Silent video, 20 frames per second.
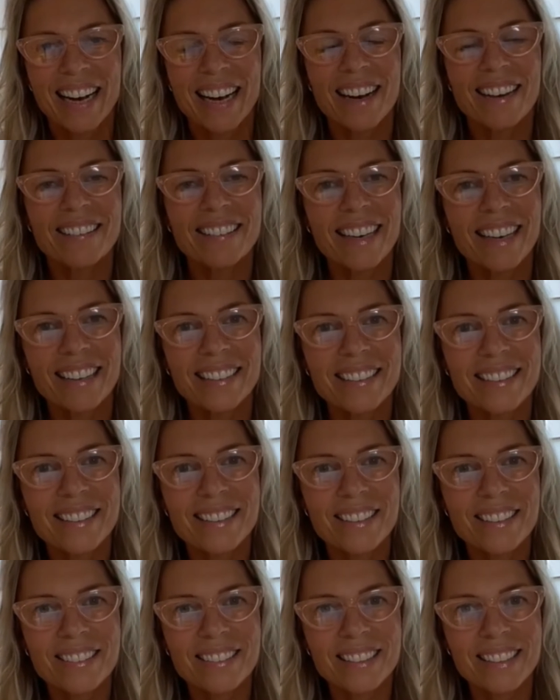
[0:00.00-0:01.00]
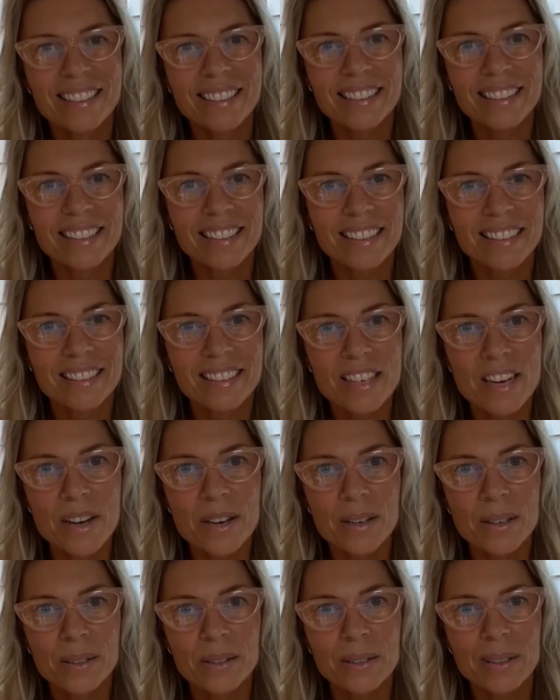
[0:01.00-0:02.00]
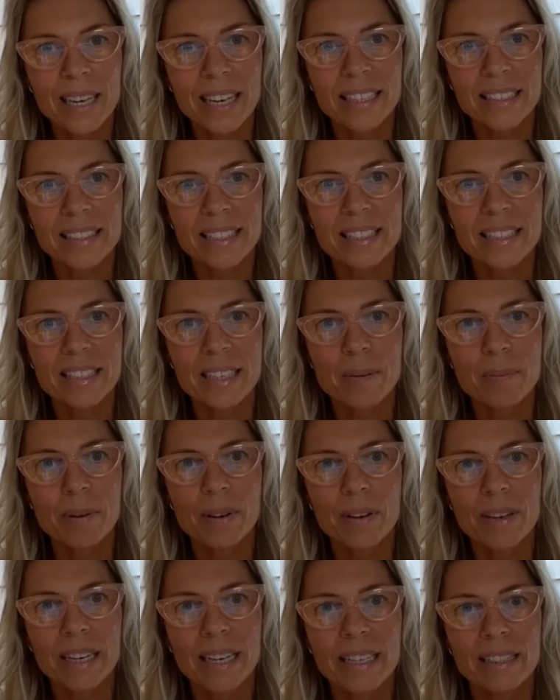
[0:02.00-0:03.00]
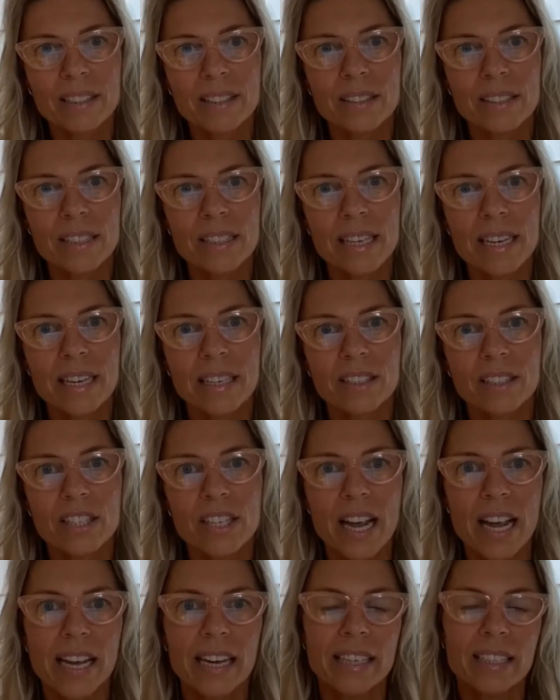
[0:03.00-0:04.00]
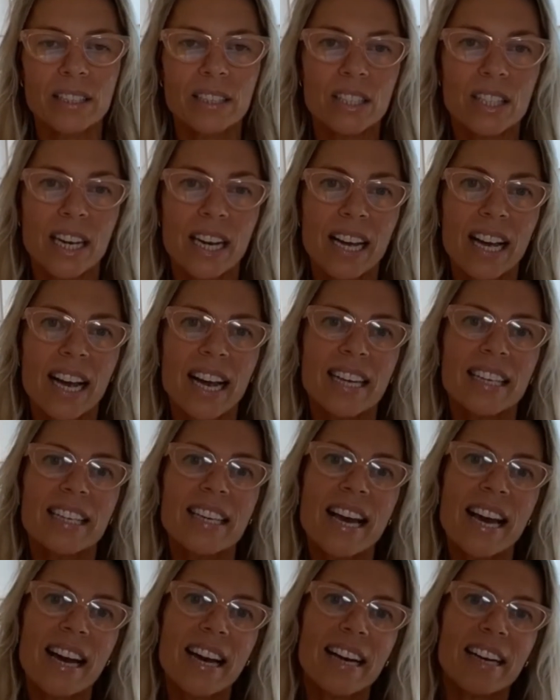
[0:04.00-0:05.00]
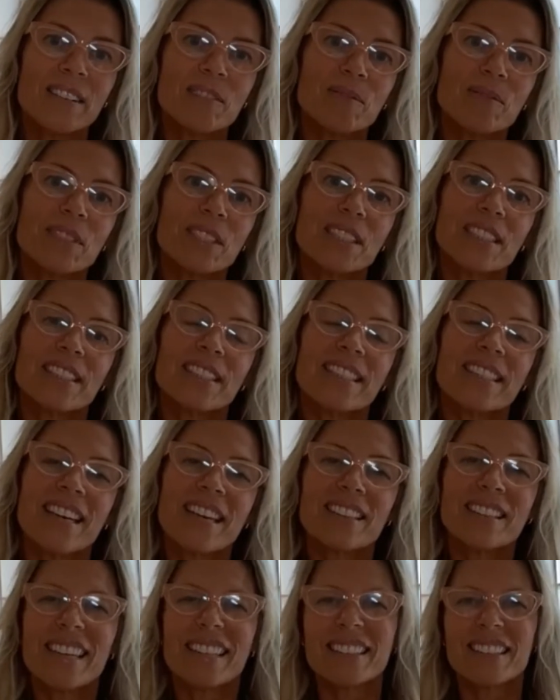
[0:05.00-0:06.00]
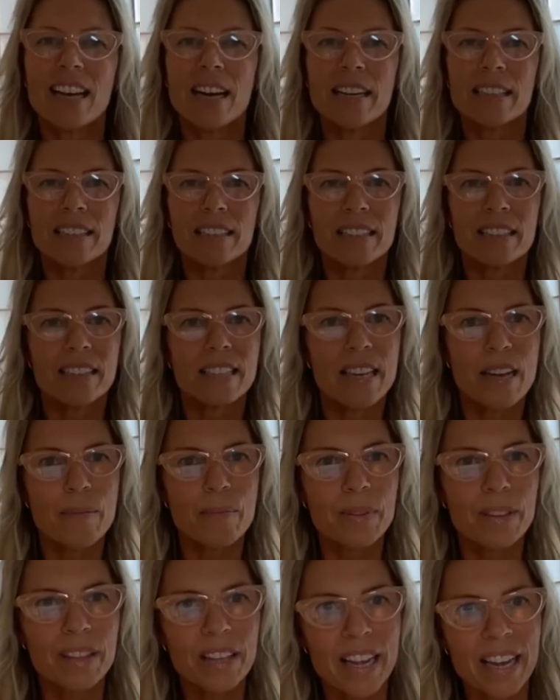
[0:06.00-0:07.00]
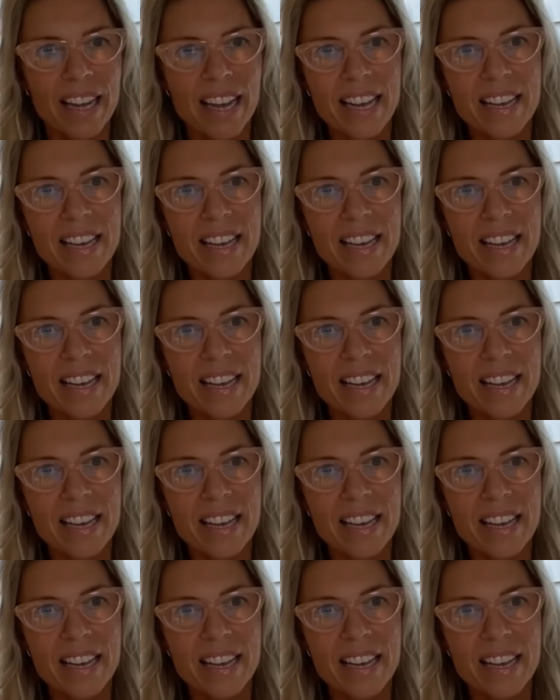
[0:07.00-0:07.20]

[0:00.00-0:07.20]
Okay, so Denise says no, like to see progress and seeing change. Yeah, oh, that's kind of the same thing.